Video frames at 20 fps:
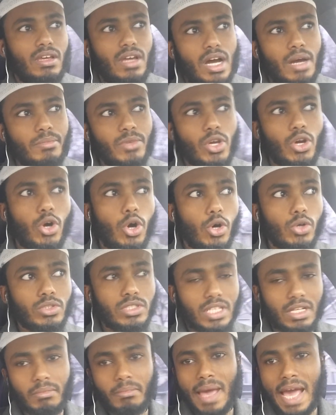I'm your
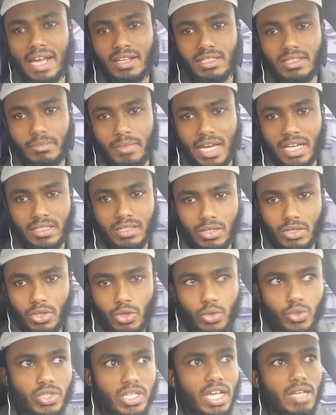host and
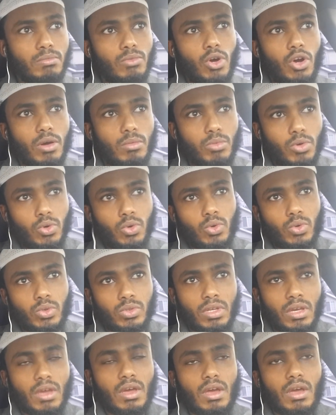maximizer, Hussein
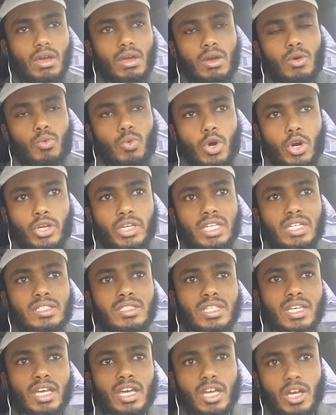Mohamud, working
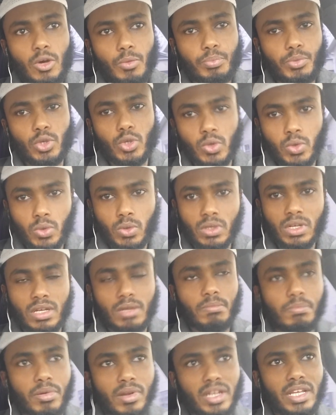to help you
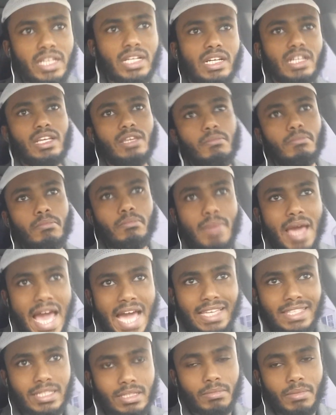completely
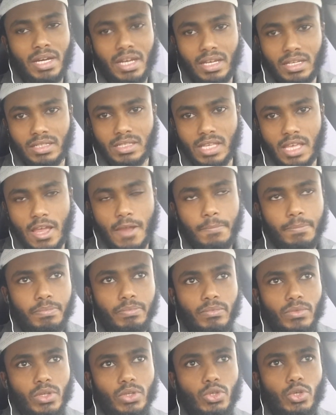maximize
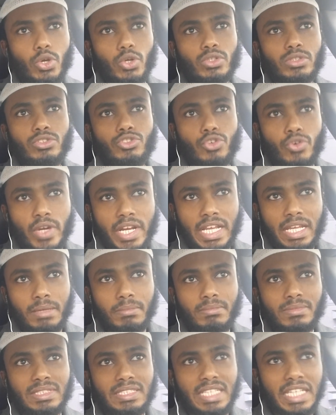your
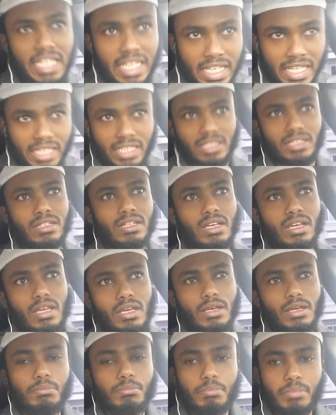dream deen
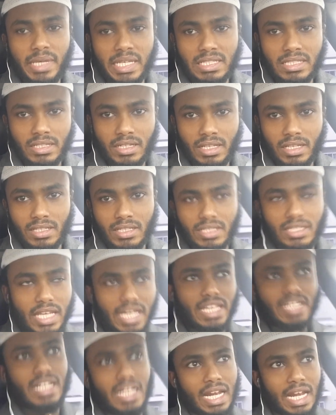business
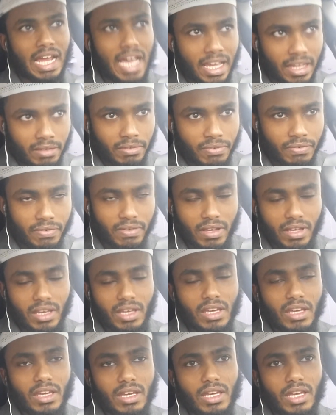and life
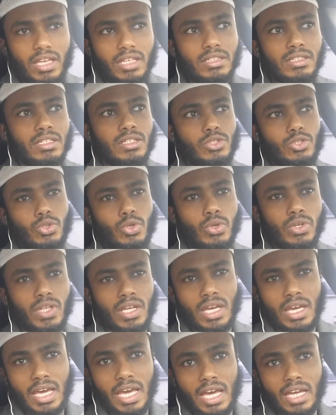in this
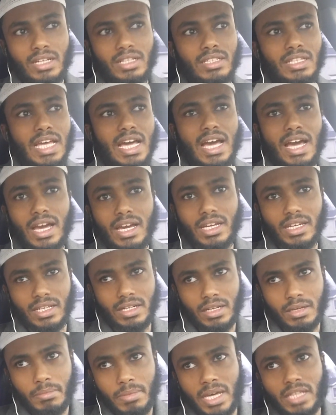dunya and in the
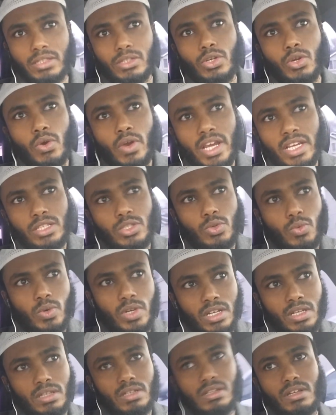akhirah by the grace,
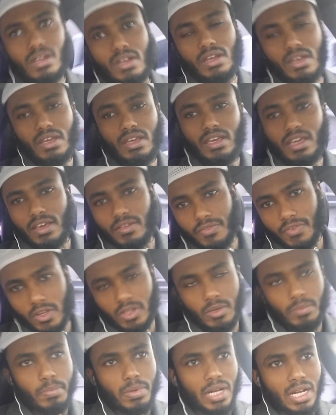will, and
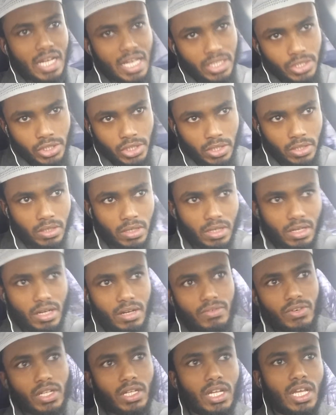for the pleasure
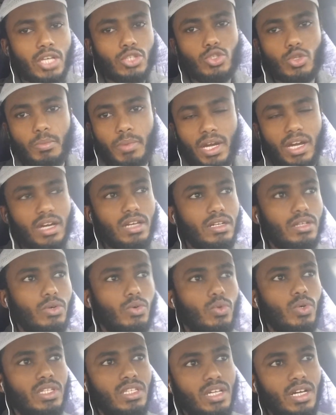of Allah
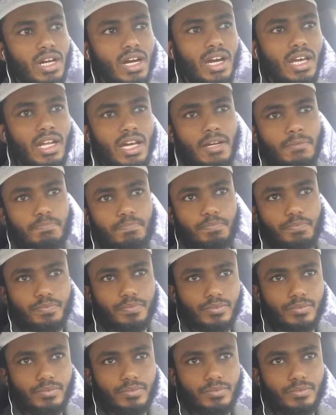subhanahu wa ta'ala.